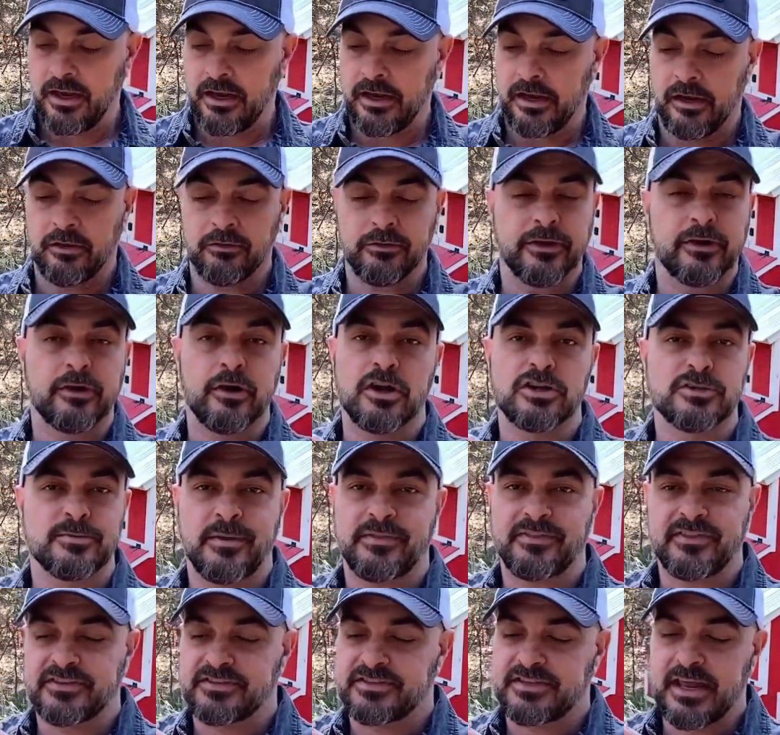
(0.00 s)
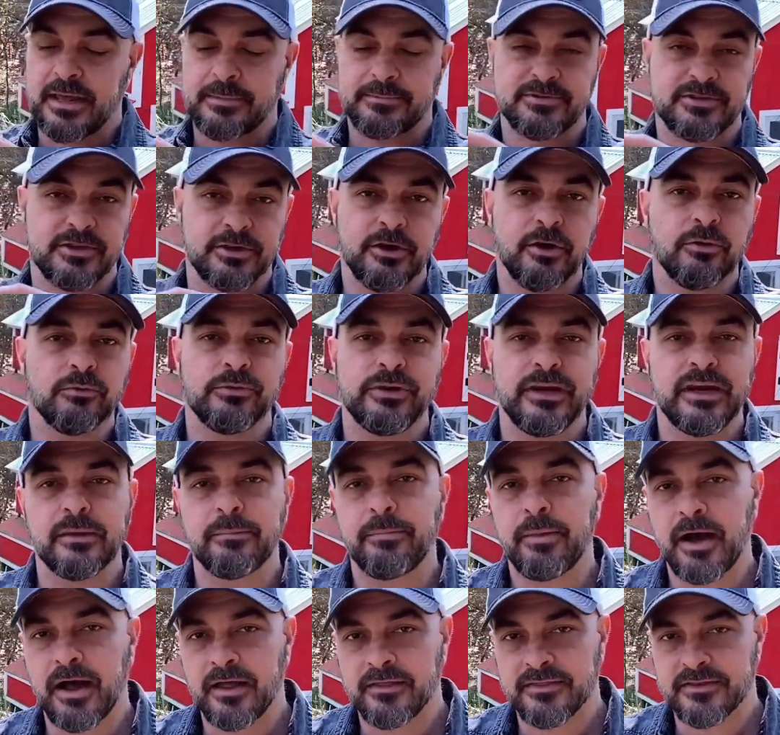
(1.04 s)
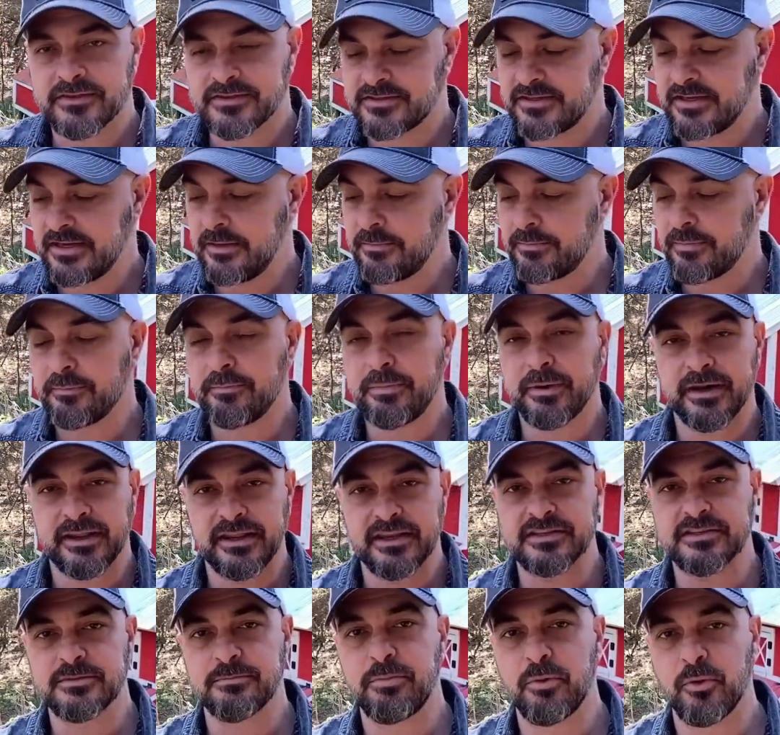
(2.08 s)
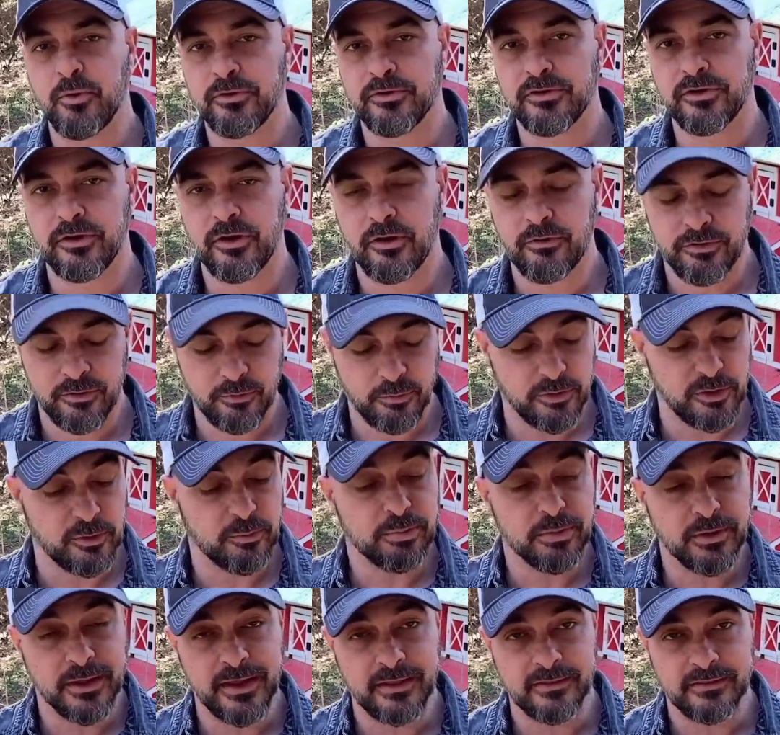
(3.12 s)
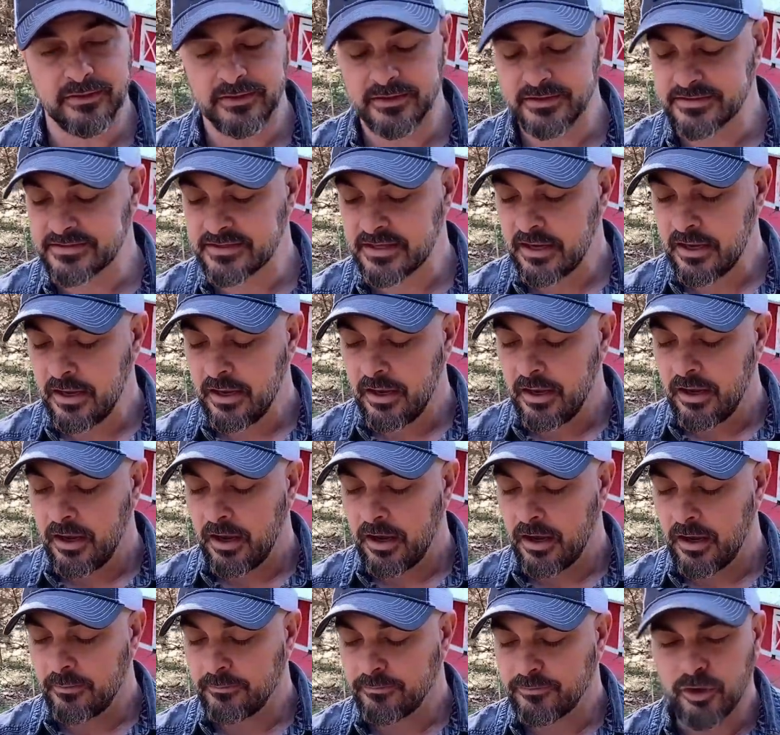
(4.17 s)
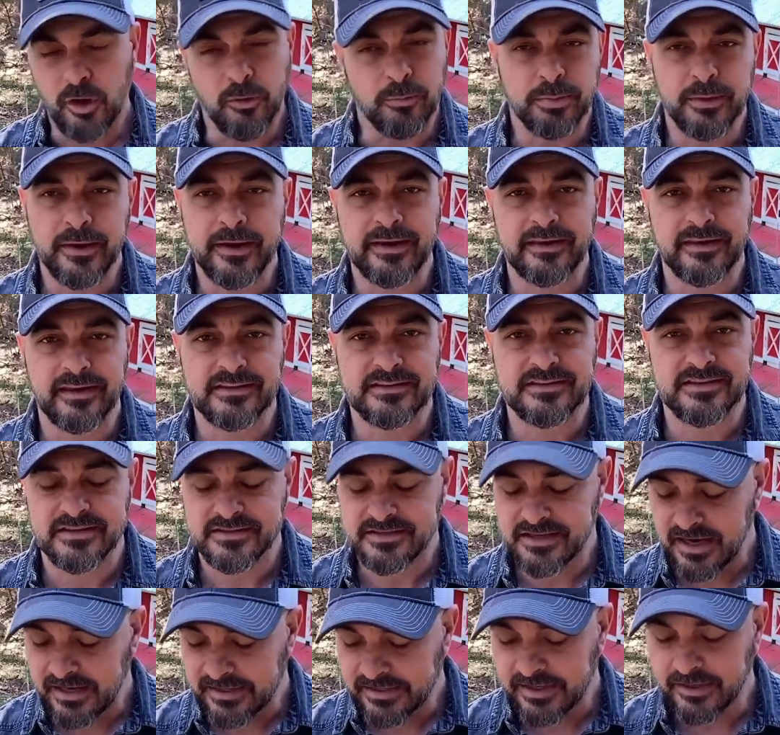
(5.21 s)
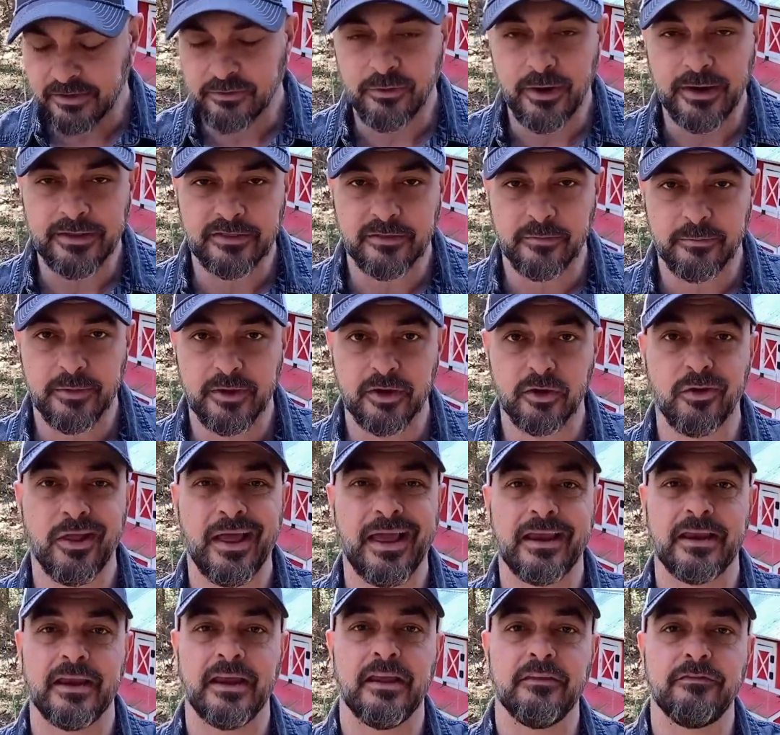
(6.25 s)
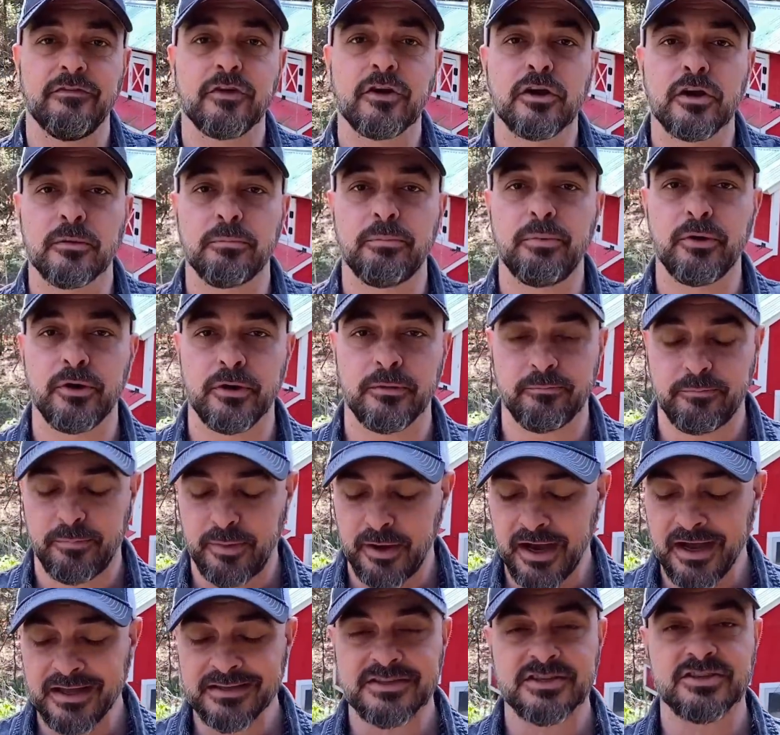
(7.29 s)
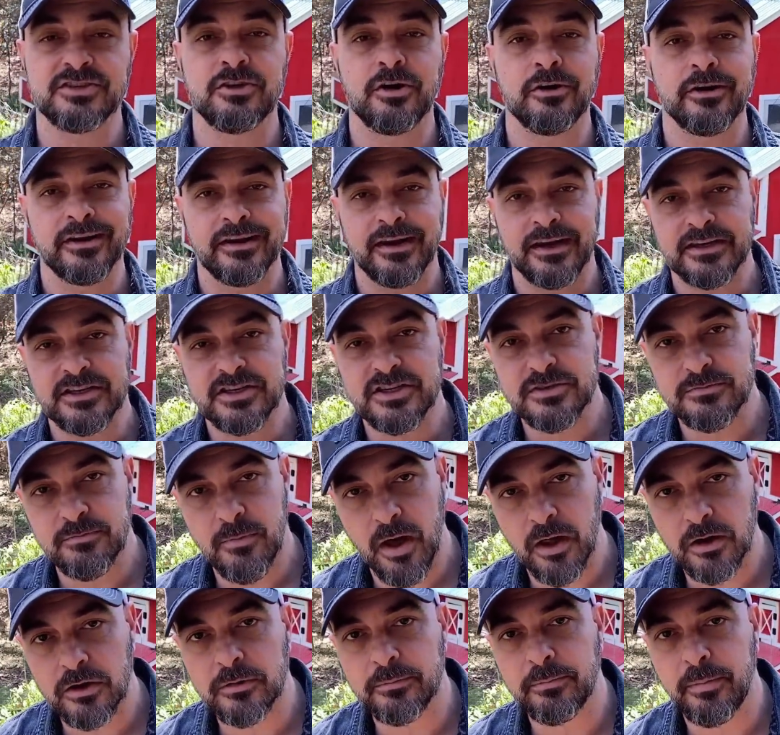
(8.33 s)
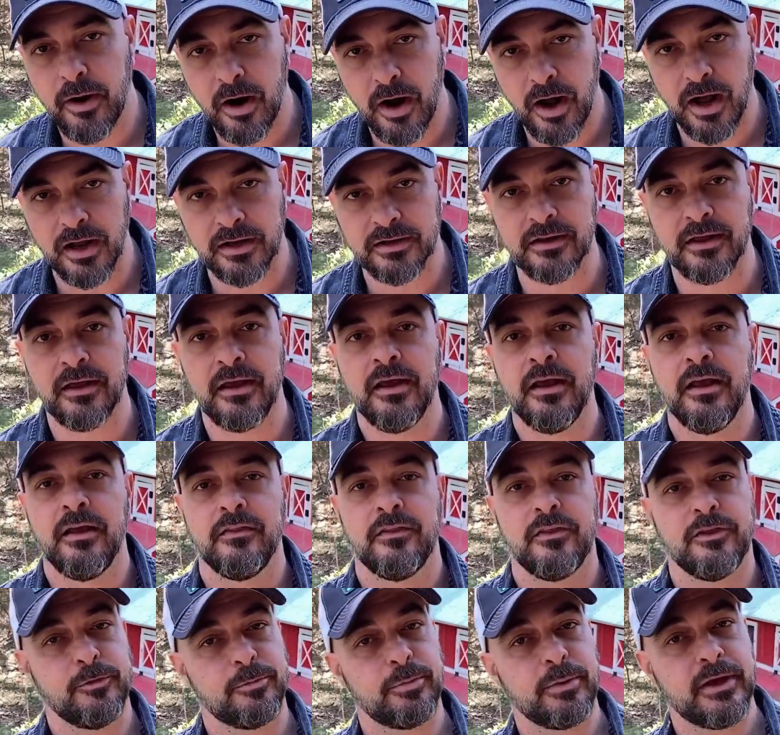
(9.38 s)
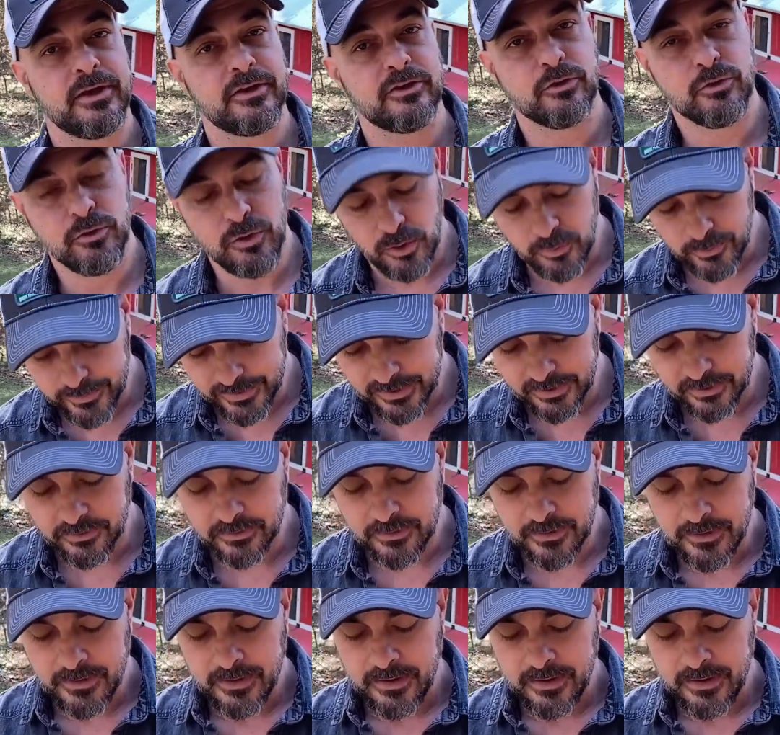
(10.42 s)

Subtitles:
It only grows about this depth, so you don't need a pot this deep, but it is important to note that when you plant this, don't plant it next to the side, get it right in the middle. And if you're gonna put it in pots, start in a smaller pot than you plan to grow it in.